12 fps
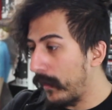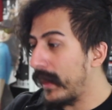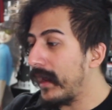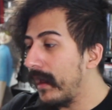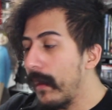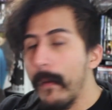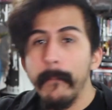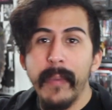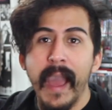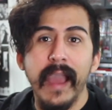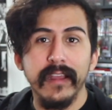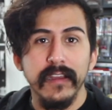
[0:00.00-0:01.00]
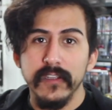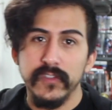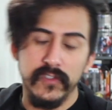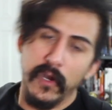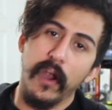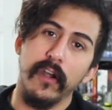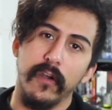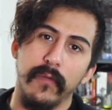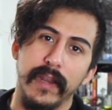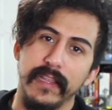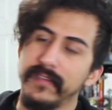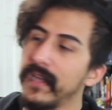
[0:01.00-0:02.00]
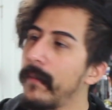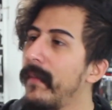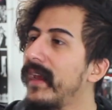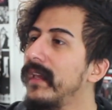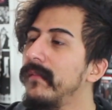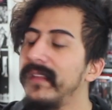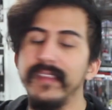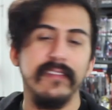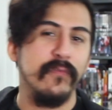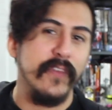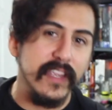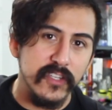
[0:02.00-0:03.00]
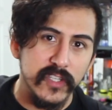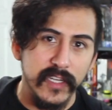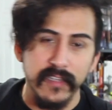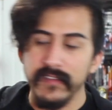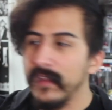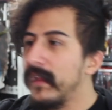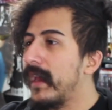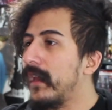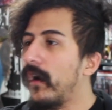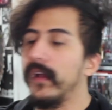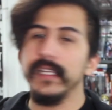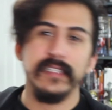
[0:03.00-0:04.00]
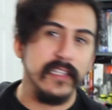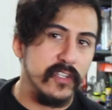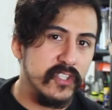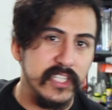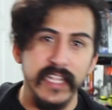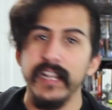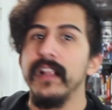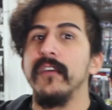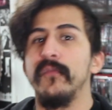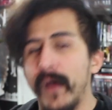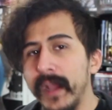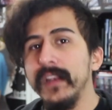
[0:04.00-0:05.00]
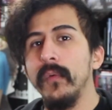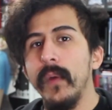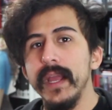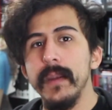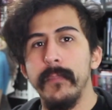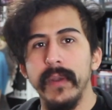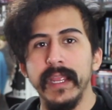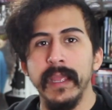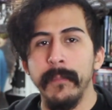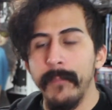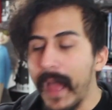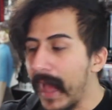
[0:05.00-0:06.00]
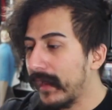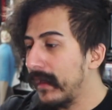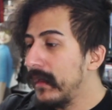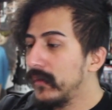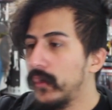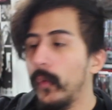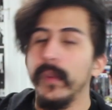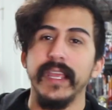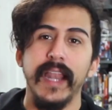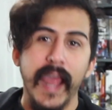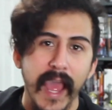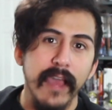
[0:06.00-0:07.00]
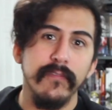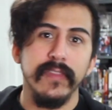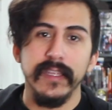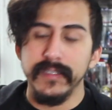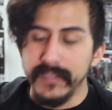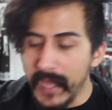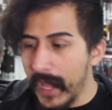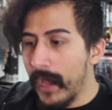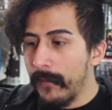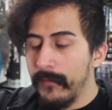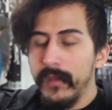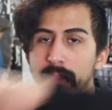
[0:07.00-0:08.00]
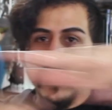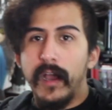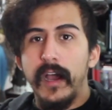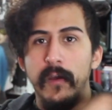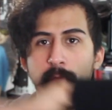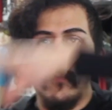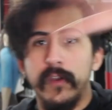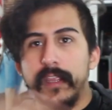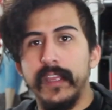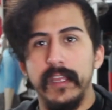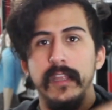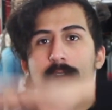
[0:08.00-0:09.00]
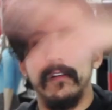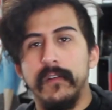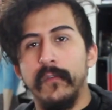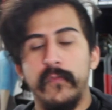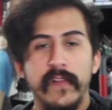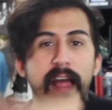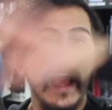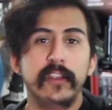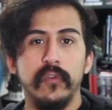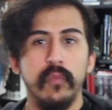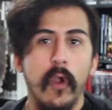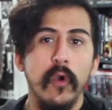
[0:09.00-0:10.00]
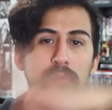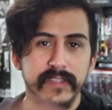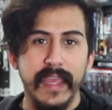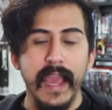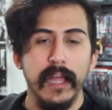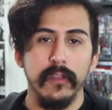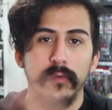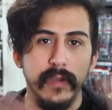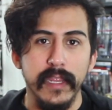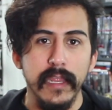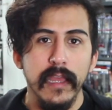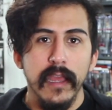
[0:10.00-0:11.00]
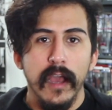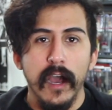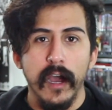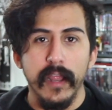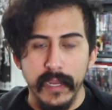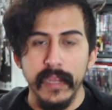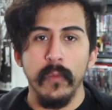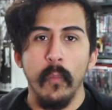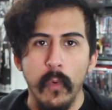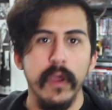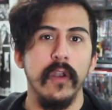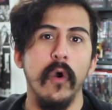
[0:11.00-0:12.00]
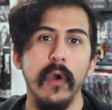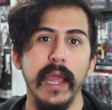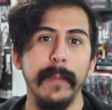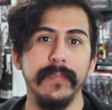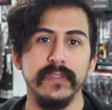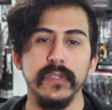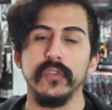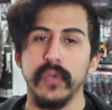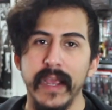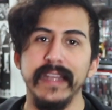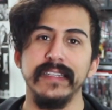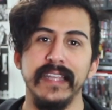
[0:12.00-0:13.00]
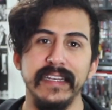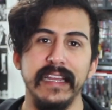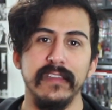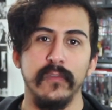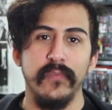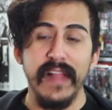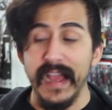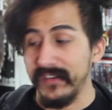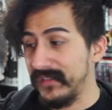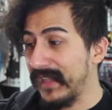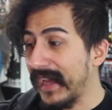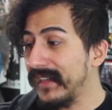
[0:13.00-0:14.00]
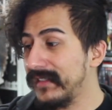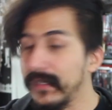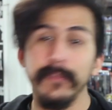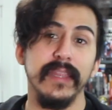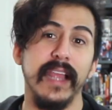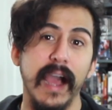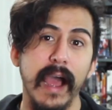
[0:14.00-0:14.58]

bring back Snart already. Stop making these visions and all this other shit. Find a way to bring him back so we could have the damn freaking Flash Rogues Gallery in one whole episode trying to take down the Flash. That is something